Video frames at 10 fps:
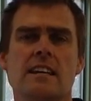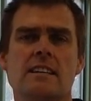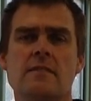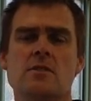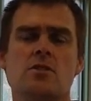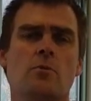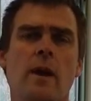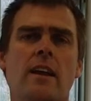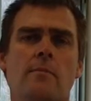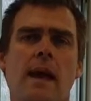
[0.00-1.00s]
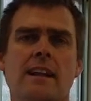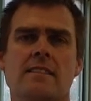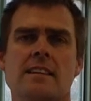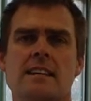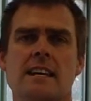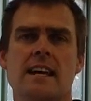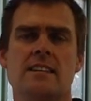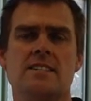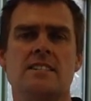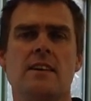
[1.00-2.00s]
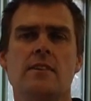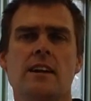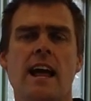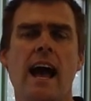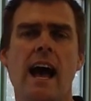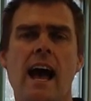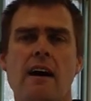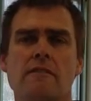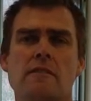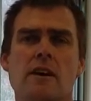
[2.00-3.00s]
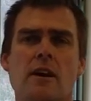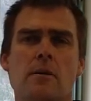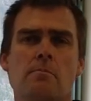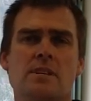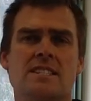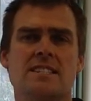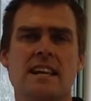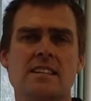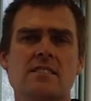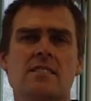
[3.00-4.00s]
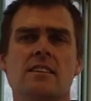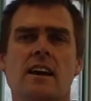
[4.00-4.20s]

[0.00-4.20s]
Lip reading: gives us around about the 7.5%